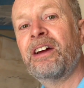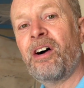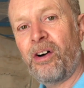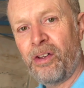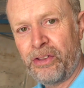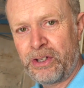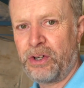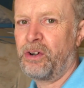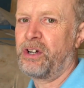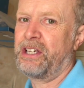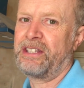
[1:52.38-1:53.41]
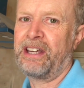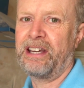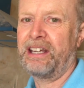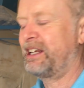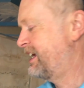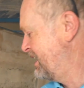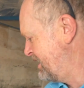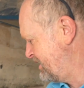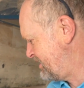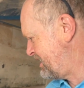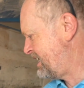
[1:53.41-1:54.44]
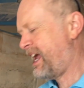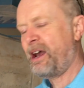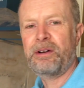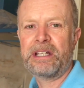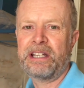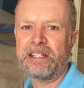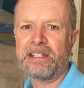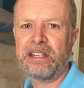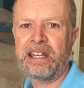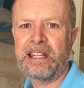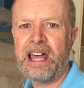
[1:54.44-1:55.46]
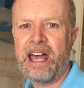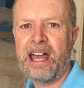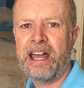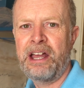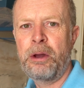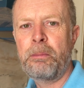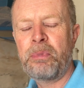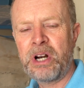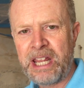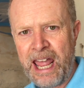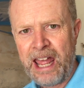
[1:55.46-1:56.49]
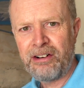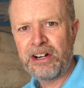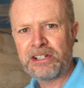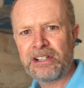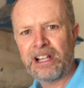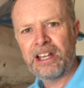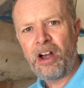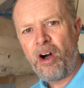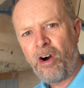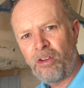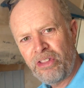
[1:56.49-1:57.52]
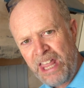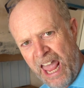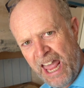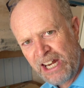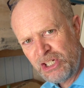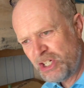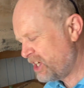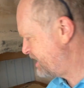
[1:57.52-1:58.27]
on the cooker side. So now it can sit there precariously on the edge,